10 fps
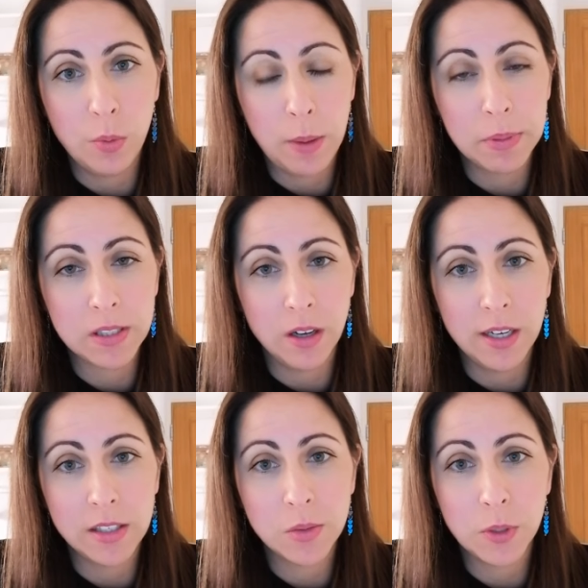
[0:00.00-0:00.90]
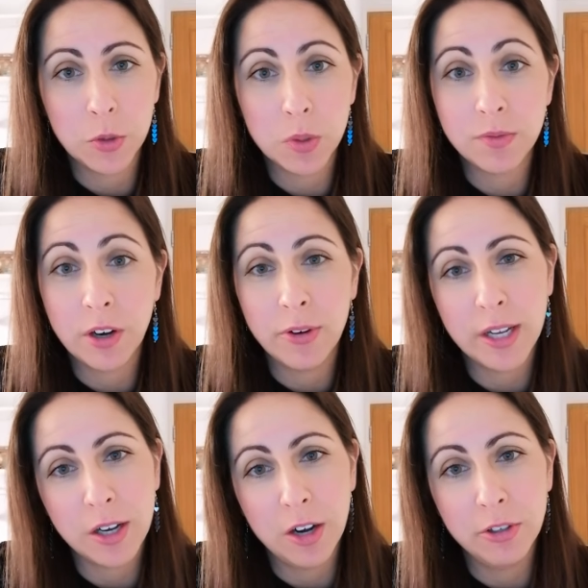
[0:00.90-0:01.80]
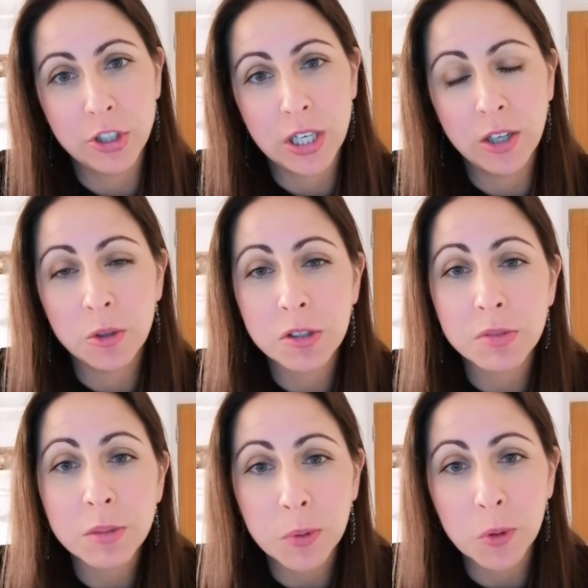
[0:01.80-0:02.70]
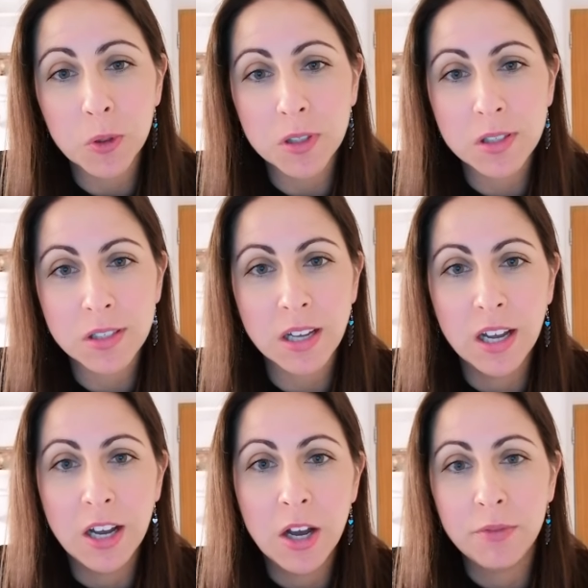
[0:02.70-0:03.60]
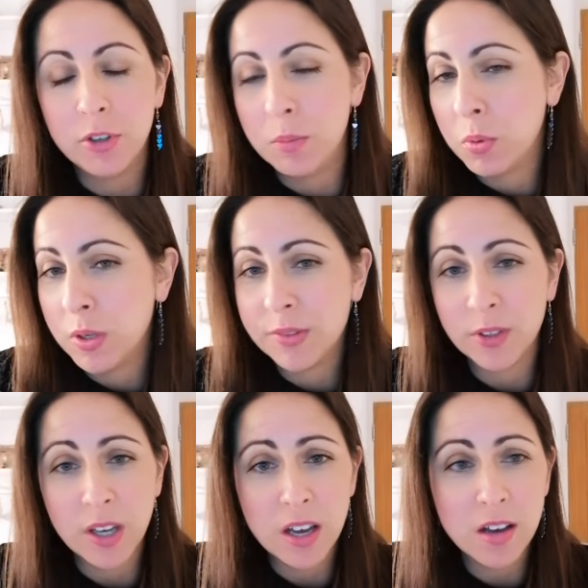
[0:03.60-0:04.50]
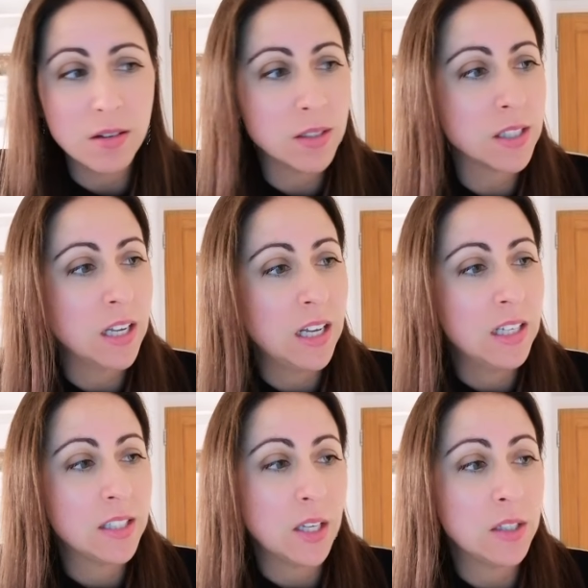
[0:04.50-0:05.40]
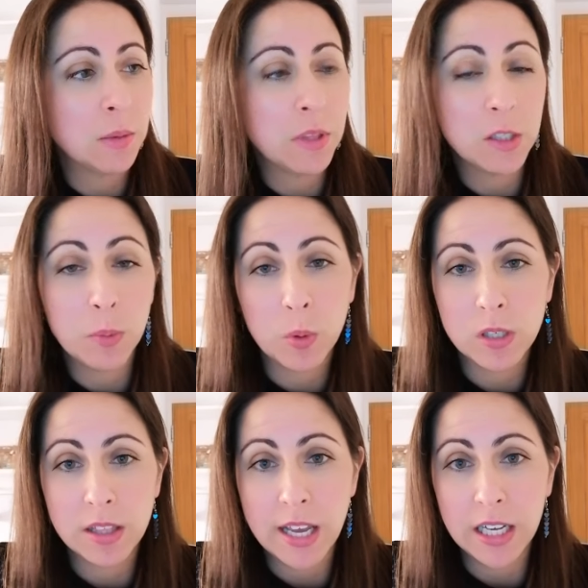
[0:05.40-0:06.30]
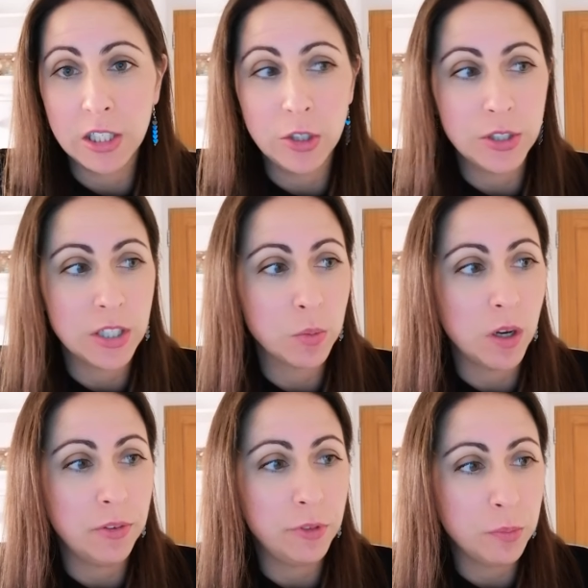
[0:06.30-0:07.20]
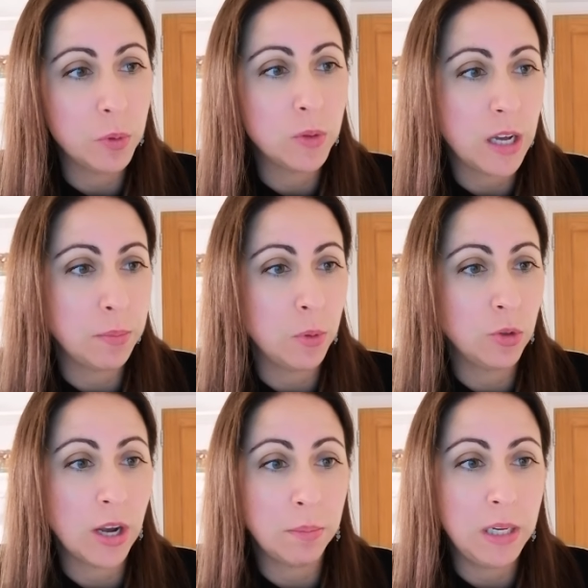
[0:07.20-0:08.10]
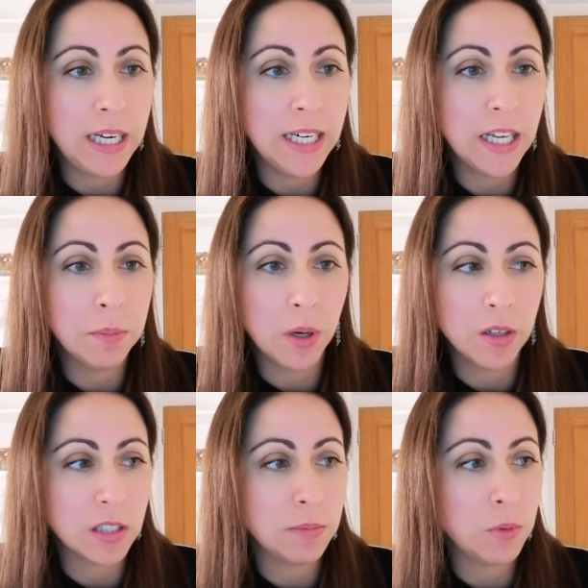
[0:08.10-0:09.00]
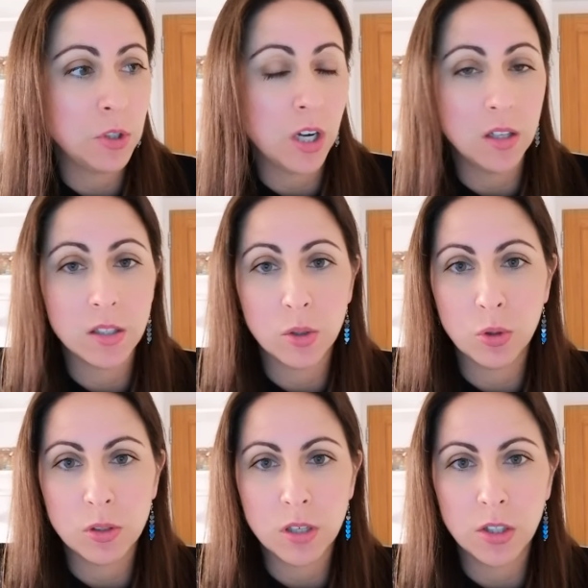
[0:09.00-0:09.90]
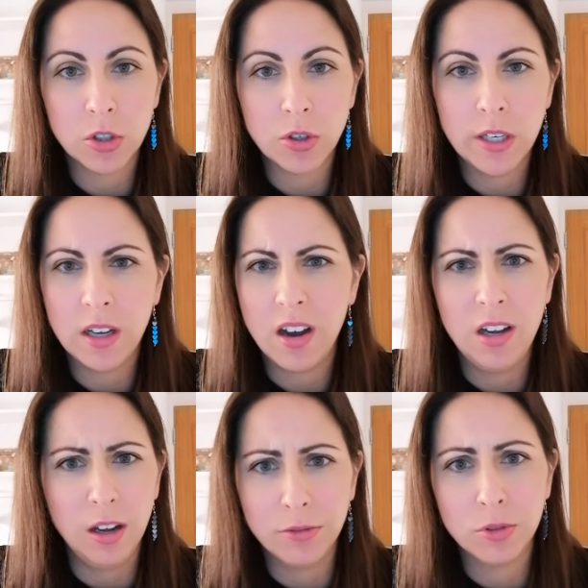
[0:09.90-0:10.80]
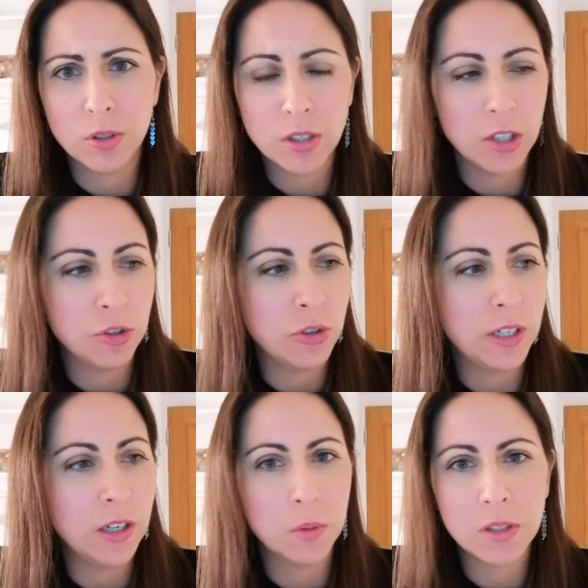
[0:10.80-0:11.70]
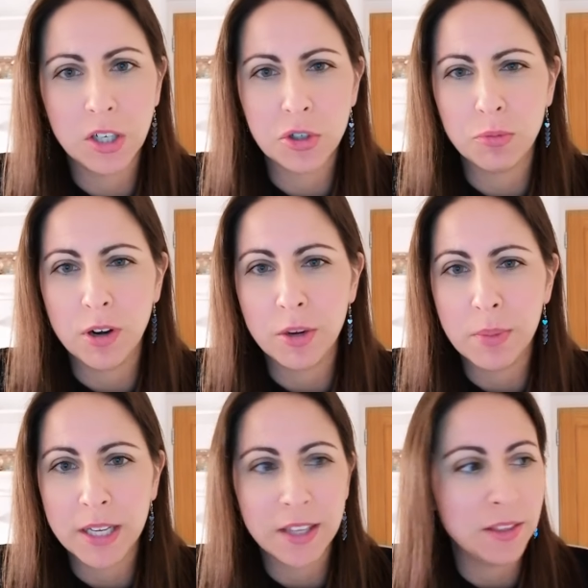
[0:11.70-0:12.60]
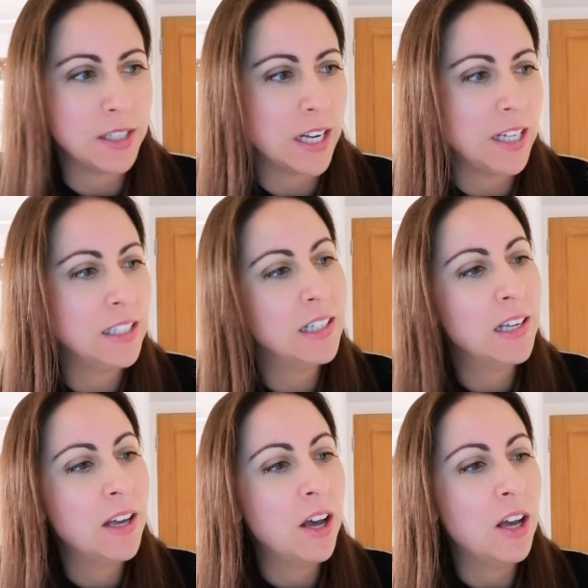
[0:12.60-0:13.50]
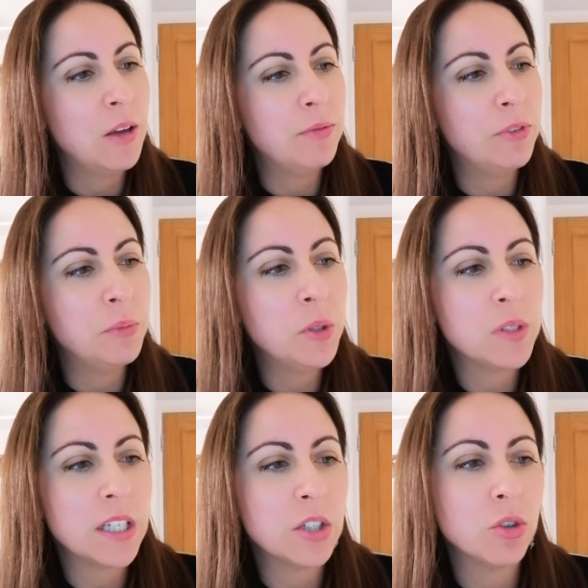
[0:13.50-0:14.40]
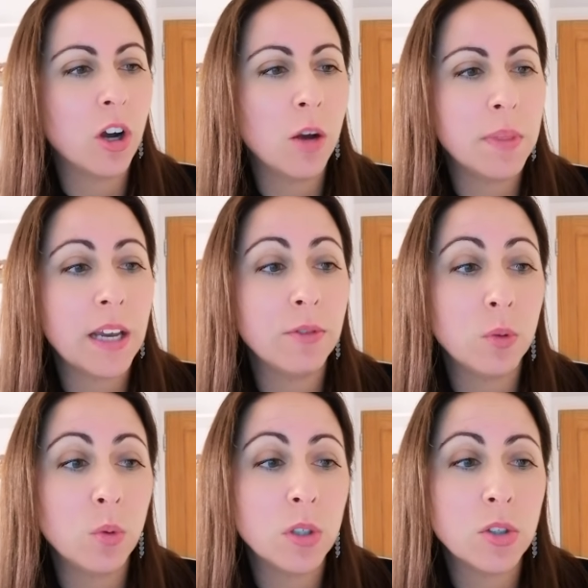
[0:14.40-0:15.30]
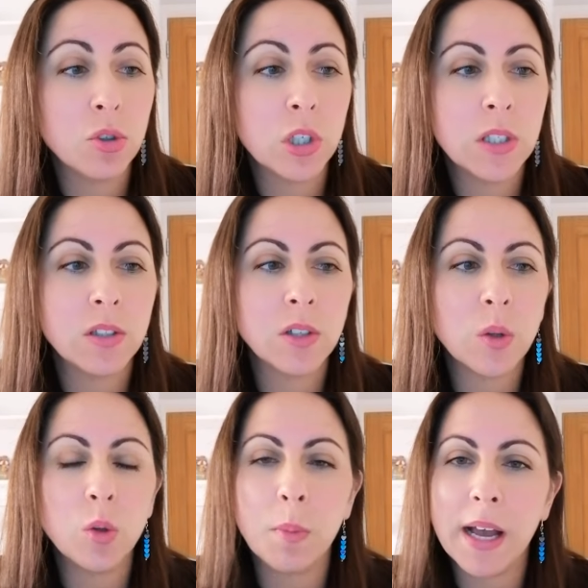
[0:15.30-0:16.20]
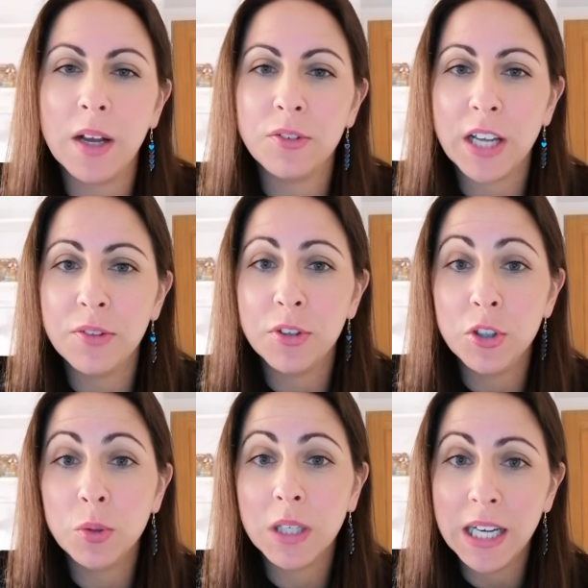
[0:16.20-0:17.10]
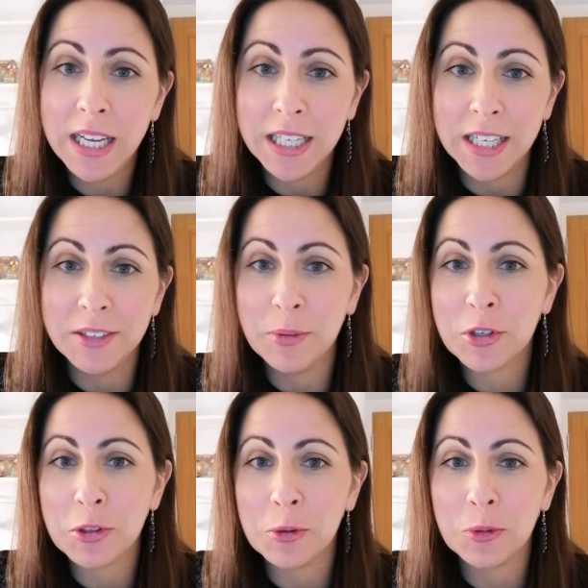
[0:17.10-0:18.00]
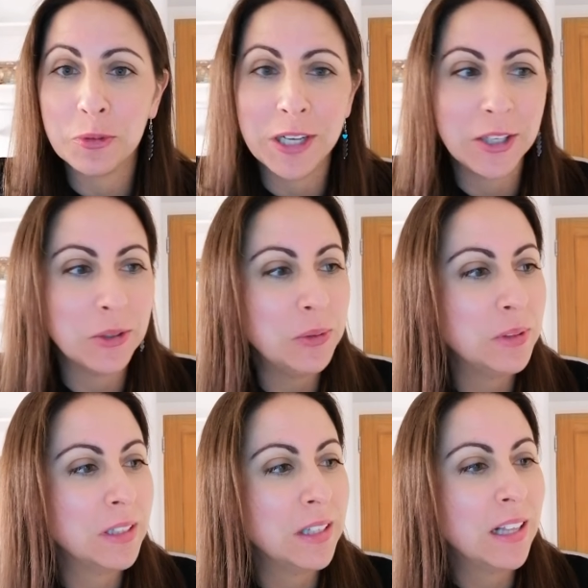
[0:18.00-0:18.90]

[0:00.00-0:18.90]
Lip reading: the website, which was very encouraging. Lots of sports for boys, for girls. So some of the sports that they included were football, netball, trampolining, basketball, dance and cross country. I love cross country. I was such a runner back in the day. For music and drama, they have orchestra, soul band and the ukulele, which I thought was really cool.